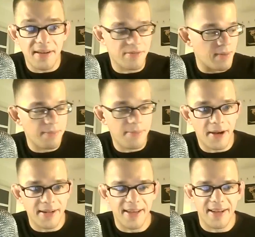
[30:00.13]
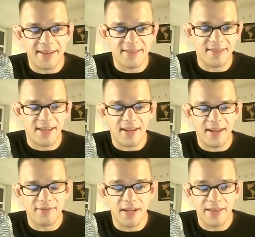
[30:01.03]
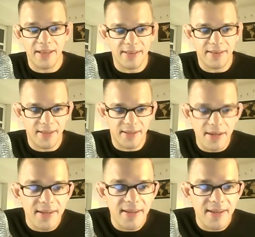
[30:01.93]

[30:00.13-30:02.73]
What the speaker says: my podcasts that I've done lately